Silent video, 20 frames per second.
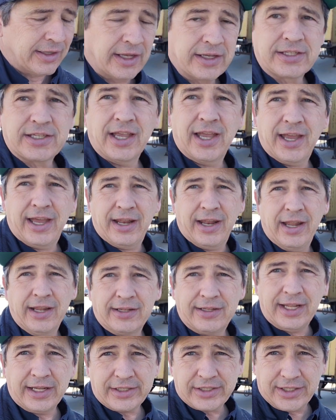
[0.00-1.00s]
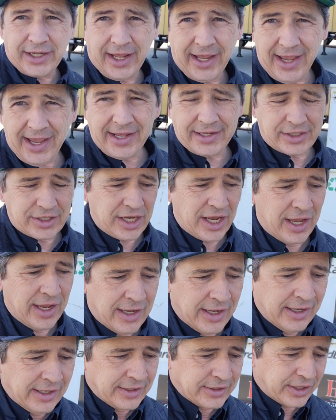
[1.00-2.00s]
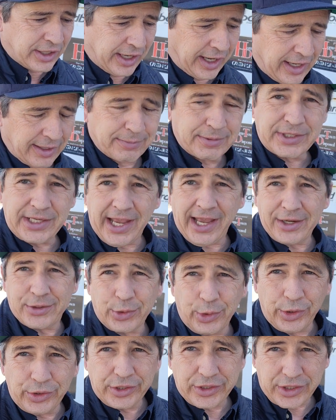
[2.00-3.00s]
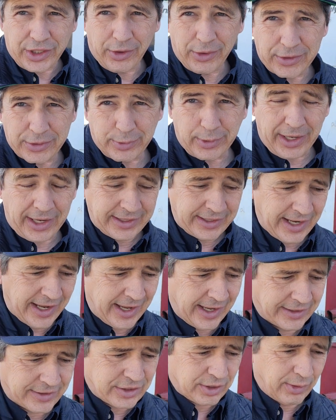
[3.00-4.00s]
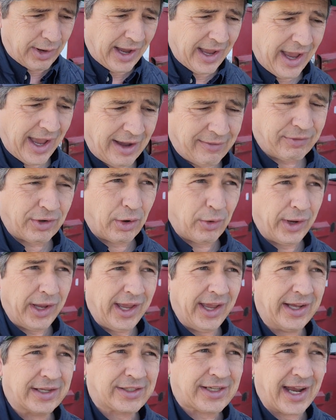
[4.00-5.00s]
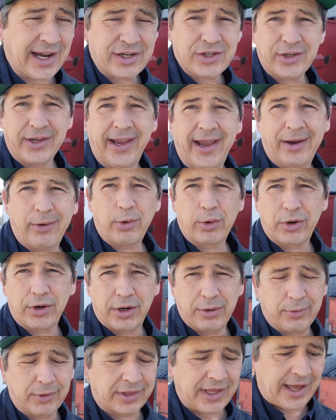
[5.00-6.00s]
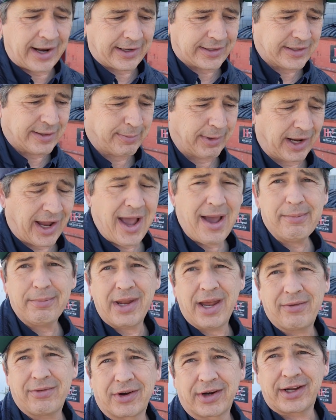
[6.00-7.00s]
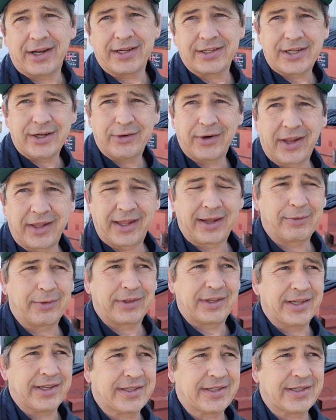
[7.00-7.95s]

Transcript: they said ditch the hitch to get them scheduled. So that's what I did. So I have no hitch. Actually, I ordered it without it because I'm like, I'm never going to tow anything with